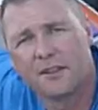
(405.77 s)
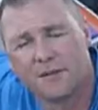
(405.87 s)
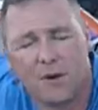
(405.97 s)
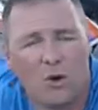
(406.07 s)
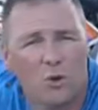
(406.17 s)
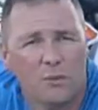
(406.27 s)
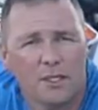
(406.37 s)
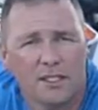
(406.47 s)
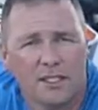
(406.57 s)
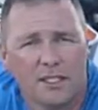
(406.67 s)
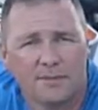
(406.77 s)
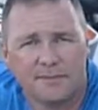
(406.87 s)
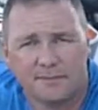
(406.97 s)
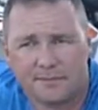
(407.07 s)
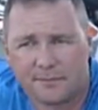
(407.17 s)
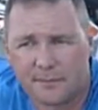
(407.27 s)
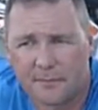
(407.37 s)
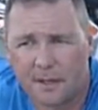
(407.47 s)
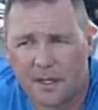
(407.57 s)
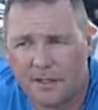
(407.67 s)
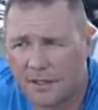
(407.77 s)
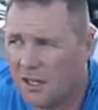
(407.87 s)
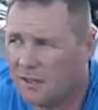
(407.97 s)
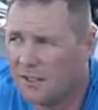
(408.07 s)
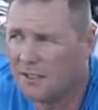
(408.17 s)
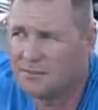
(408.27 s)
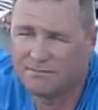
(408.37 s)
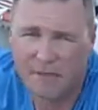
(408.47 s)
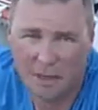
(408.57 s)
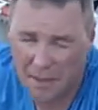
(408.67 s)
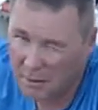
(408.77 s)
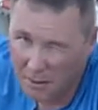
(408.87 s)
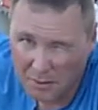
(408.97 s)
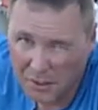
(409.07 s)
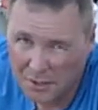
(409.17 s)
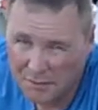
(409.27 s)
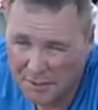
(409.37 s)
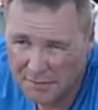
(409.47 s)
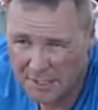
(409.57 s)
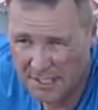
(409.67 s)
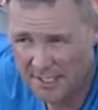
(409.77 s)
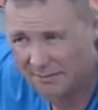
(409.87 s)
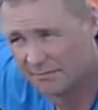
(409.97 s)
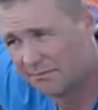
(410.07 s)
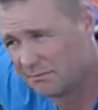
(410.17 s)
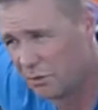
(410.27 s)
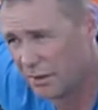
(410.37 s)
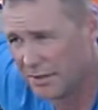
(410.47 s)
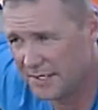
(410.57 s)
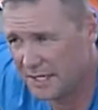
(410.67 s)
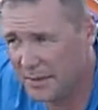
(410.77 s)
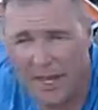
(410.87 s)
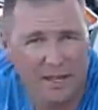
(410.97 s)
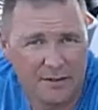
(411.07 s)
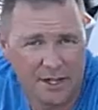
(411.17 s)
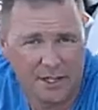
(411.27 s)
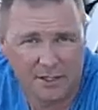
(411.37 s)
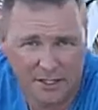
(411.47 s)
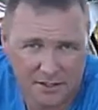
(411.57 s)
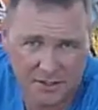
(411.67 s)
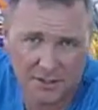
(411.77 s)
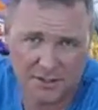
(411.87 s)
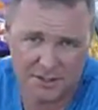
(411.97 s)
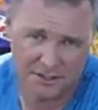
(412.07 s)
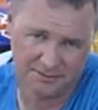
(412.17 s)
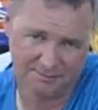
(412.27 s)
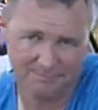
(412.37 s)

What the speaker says: foam and the cover, I think around 150 with the seat pan, everything already installed. You're